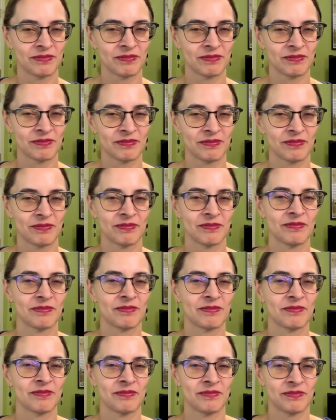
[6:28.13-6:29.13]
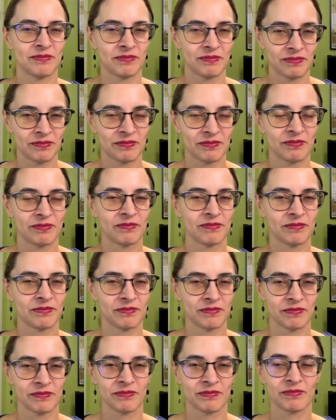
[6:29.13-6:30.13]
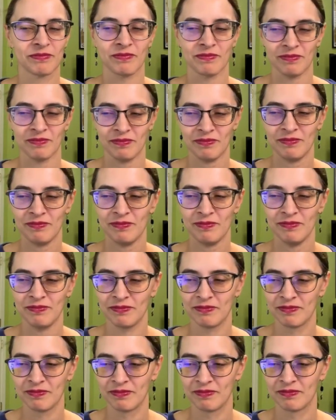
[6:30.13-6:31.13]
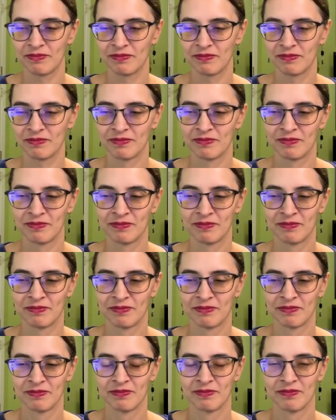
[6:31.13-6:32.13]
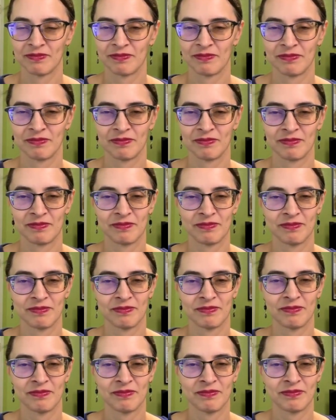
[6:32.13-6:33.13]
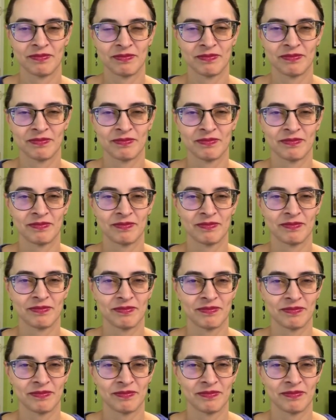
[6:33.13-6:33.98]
This person isn't speaking.